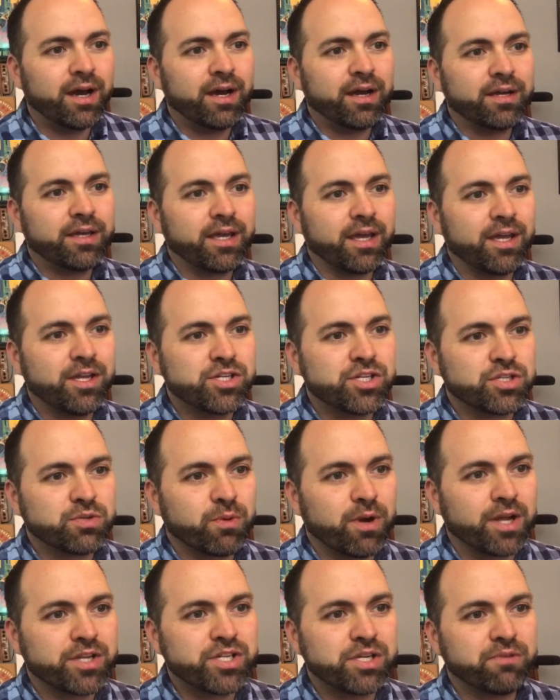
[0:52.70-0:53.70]
Gage is
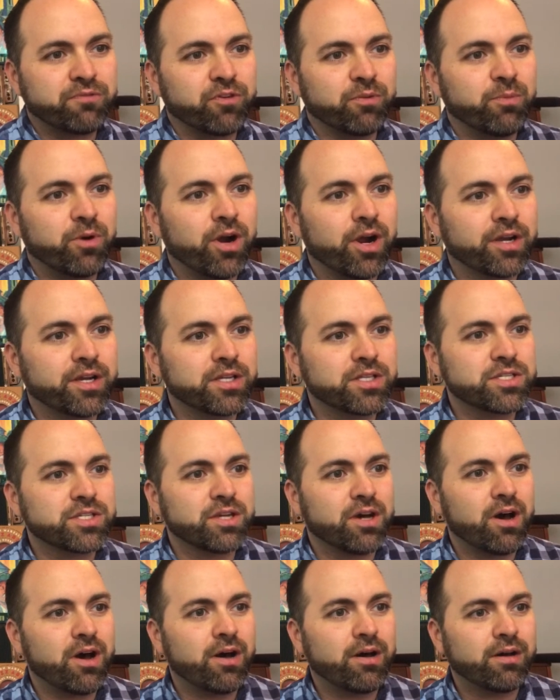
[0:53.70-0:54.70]
watching from
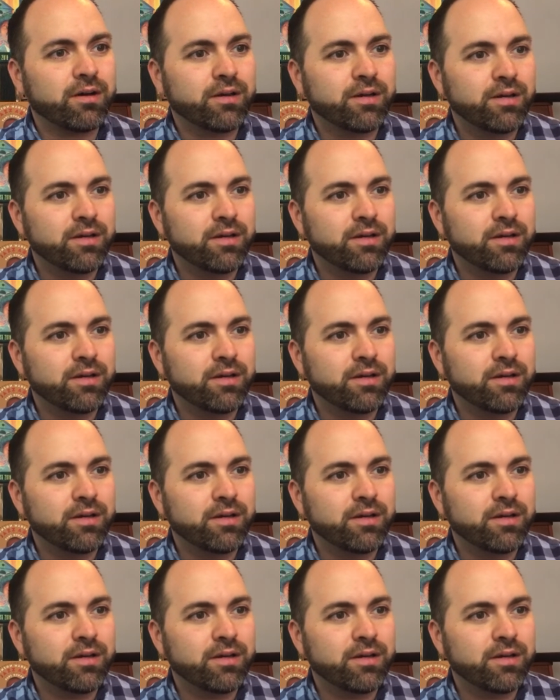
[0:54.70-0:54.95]
Arkansas.